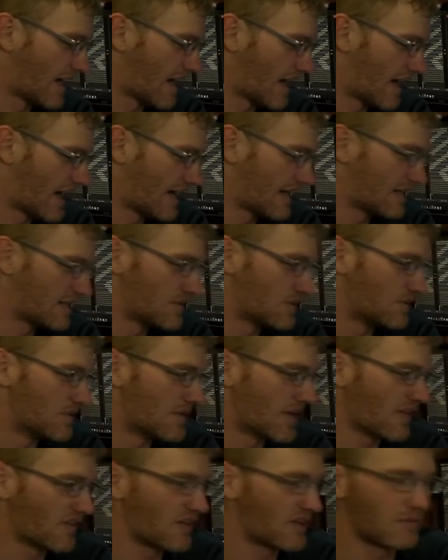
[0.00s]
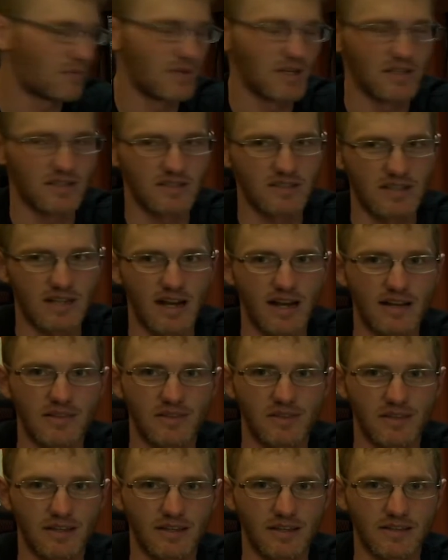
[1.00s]
I can do nothing but assign
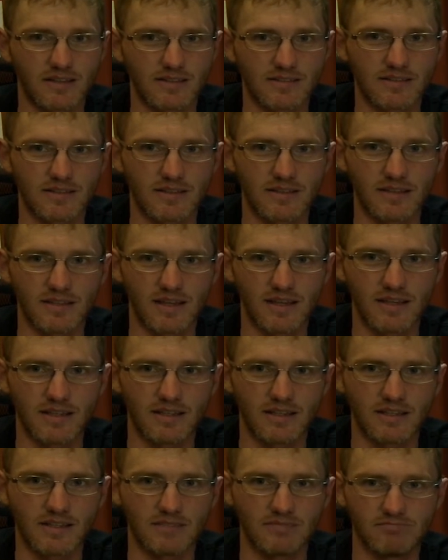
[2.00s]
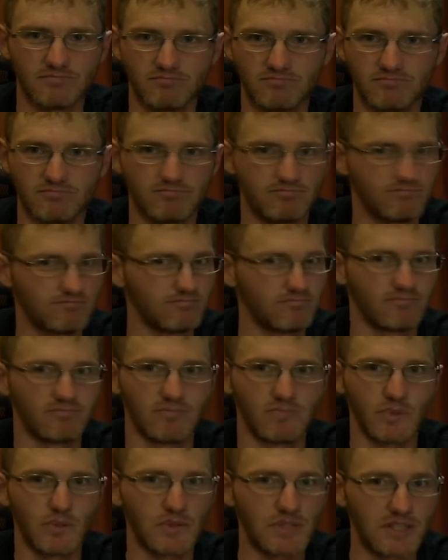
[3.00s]
things that they
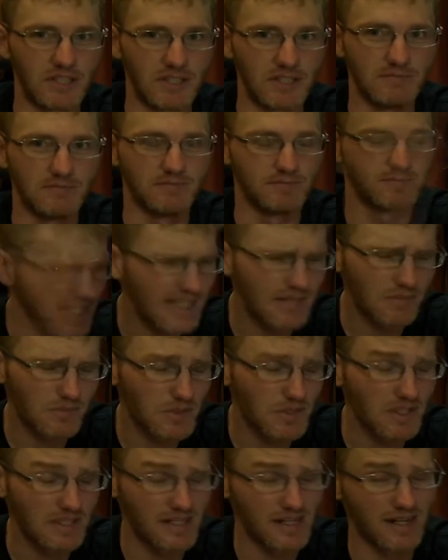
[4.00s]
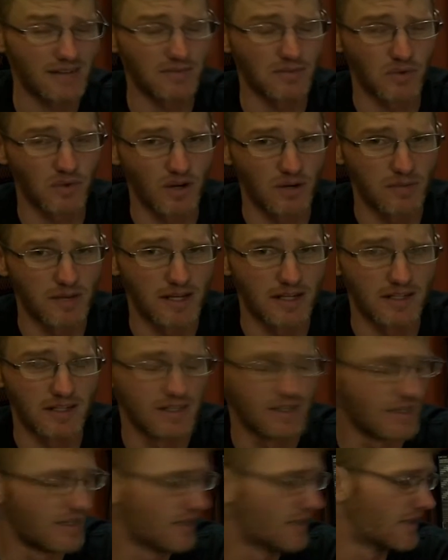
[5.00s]
will need, and really not have to worry about it.
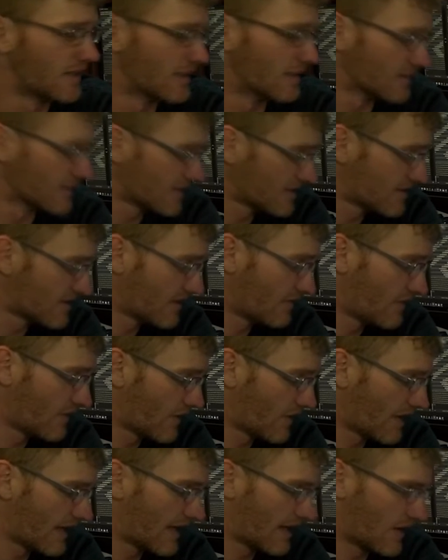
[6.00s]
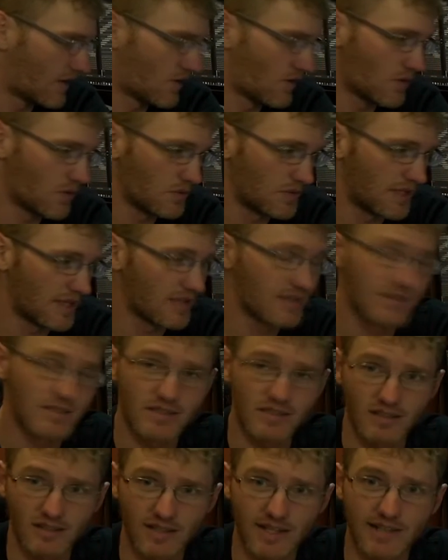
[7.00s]
Unless they figure out how to hold down
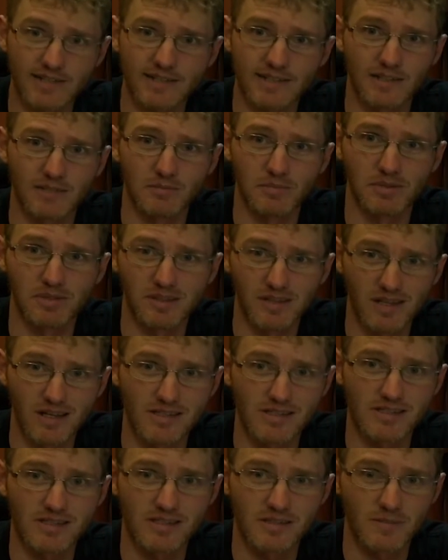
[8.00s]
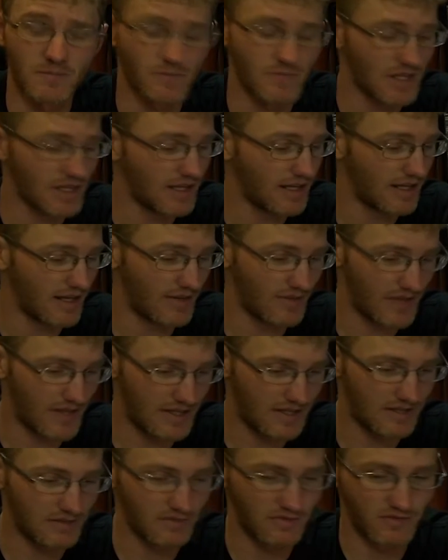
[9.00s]
select and plus, and they
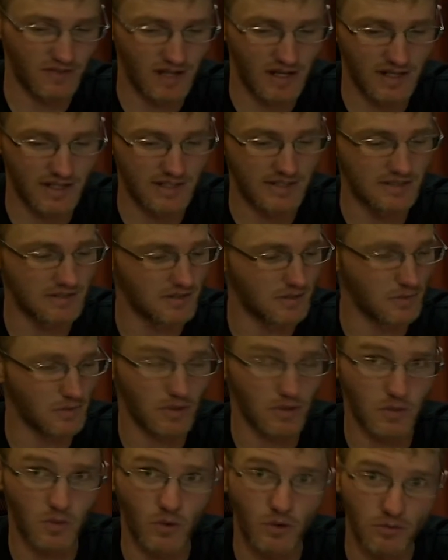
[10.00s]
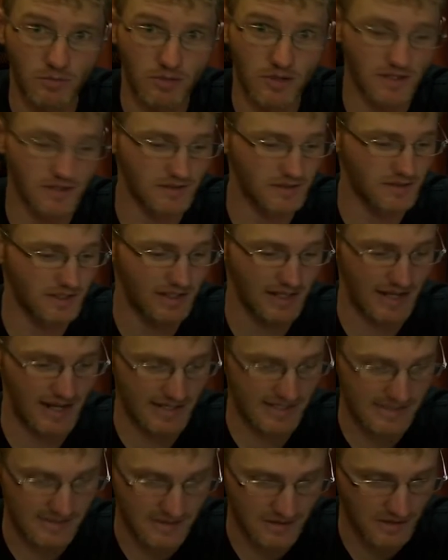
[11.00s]
can find the record button and
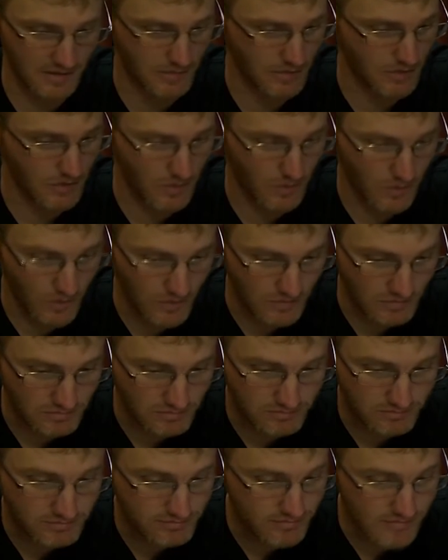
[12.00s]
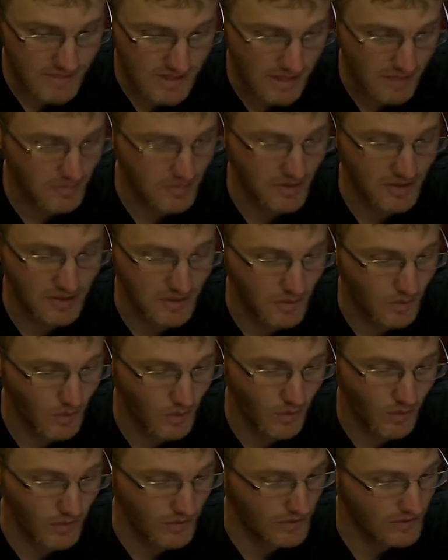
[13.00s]
accidentally record something,
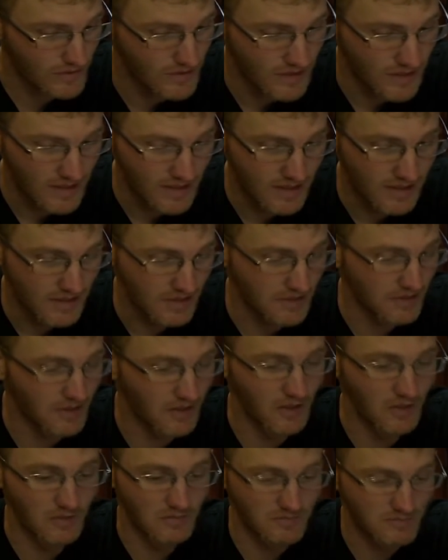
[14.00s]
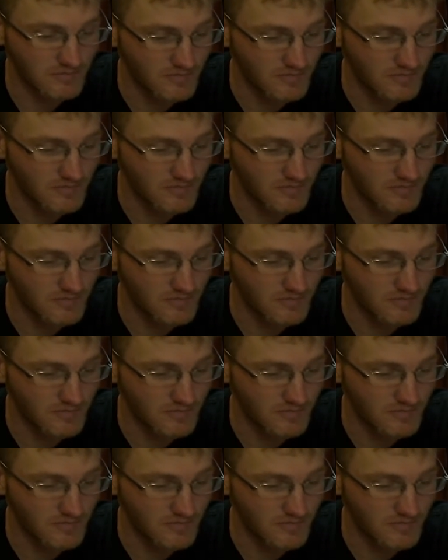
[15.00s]
or, you know,